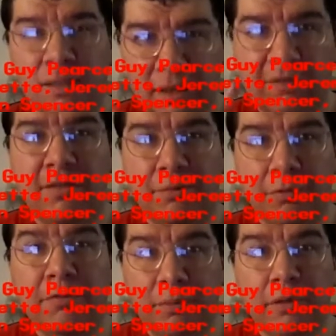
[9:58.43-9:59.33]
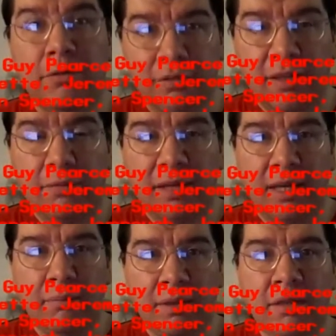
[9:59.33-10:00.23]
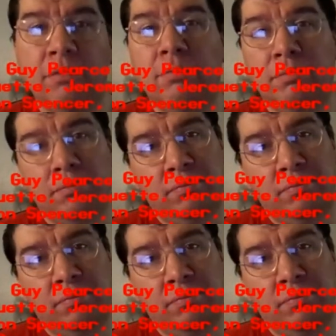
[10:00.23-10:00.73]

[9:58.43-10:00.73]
Yes, if you're familiar with David Heyman,